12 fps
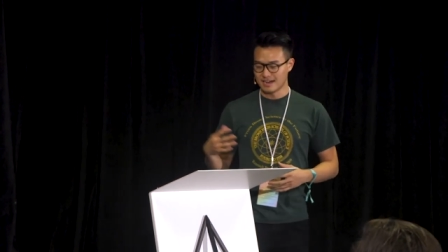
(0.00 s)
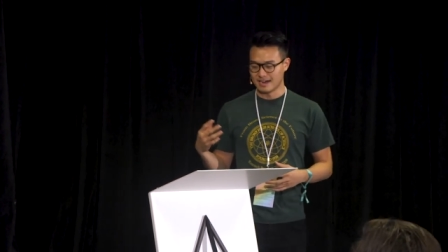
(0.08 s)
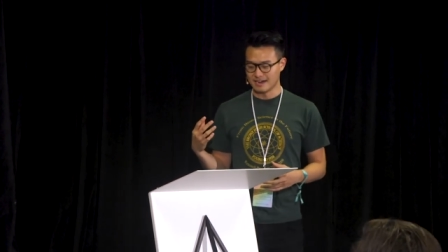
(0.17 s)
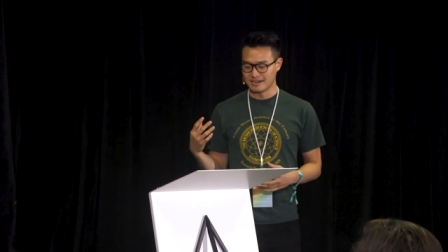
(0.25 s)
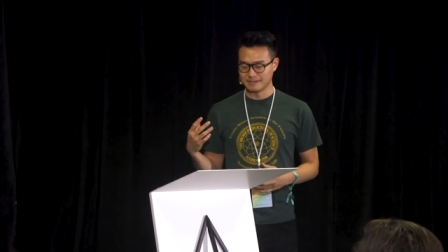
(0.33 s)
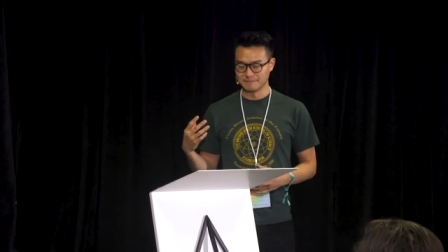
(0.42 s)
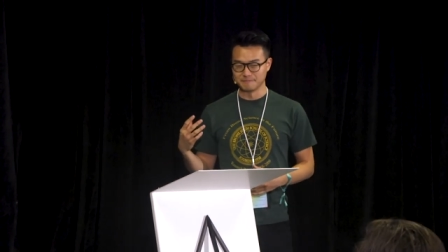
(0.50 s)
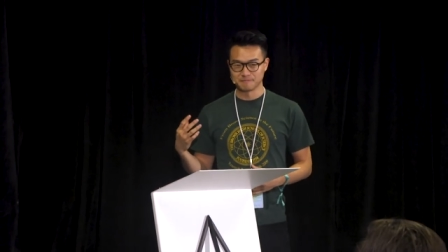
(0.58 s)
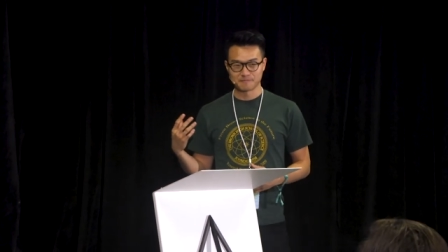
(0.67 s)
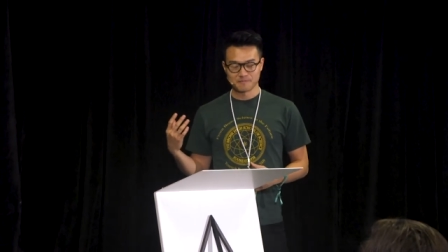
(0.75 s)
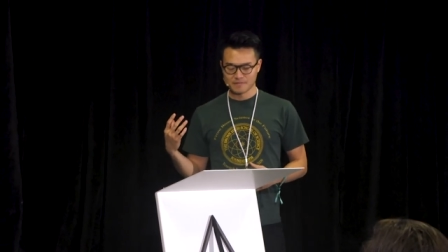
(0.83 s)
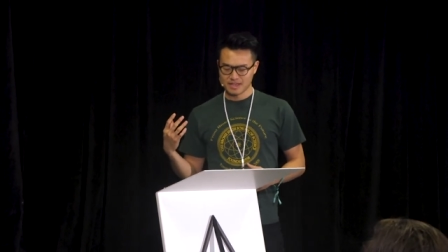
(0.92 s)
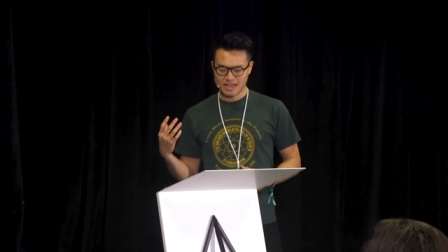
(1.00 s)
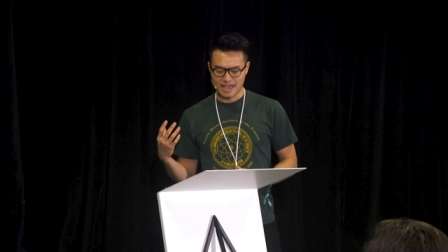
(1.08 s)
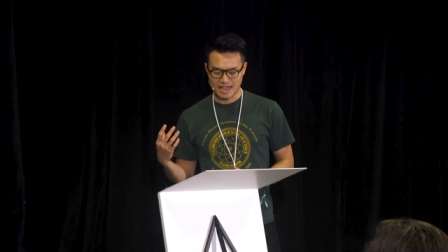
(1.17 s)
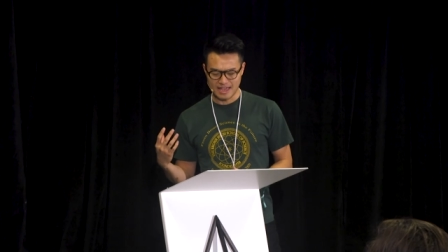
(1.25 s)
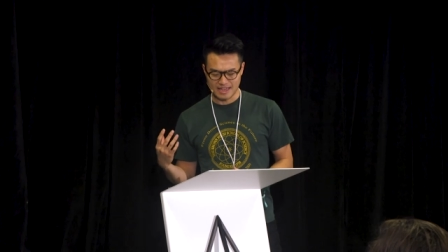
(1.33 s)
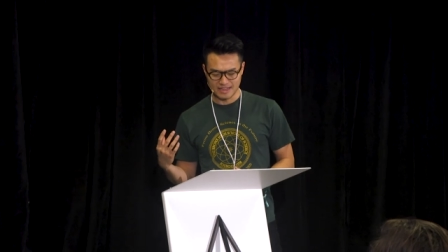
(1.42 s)
Um,
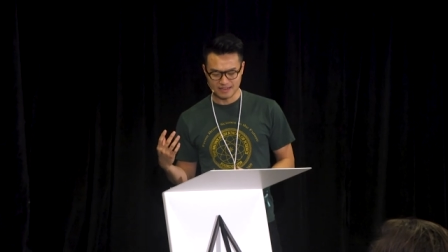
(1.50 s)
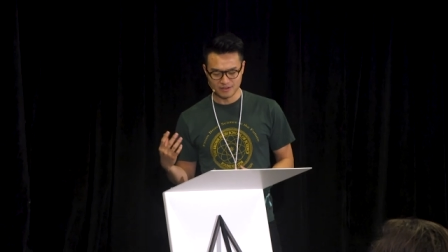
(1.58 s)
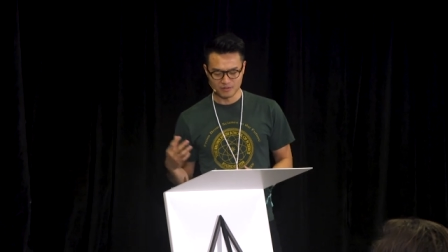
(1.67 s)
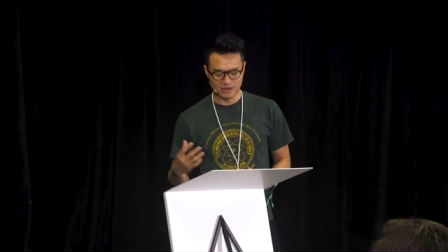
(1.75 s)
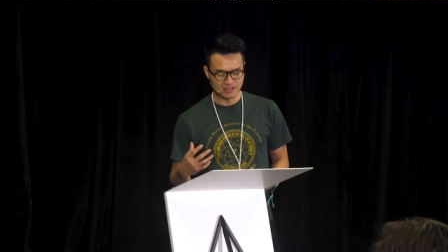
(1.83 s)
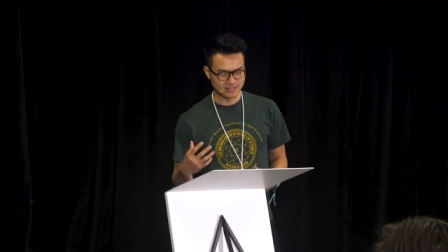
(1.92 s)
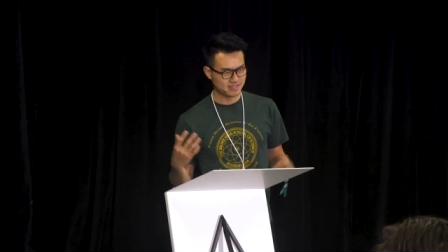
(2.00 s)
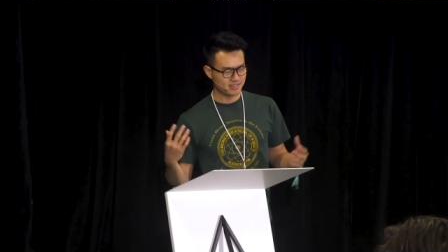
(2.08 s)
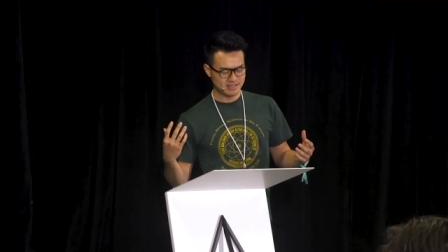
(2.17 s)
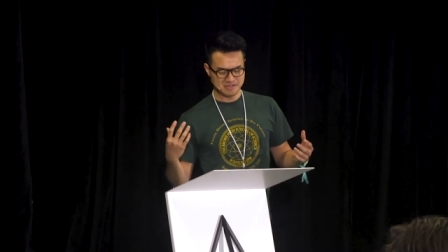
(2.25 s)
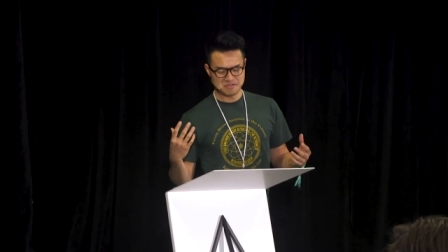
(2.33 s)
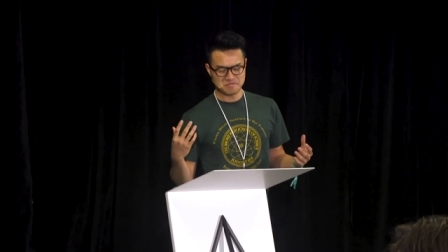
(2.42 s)
and what else?